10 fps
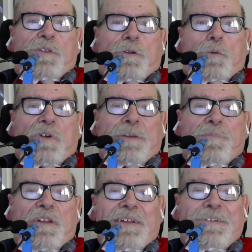No,
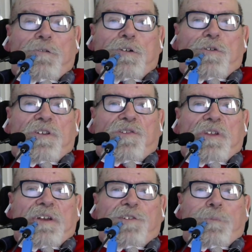I'm not here to
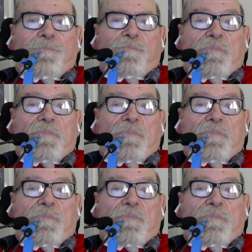criticize him.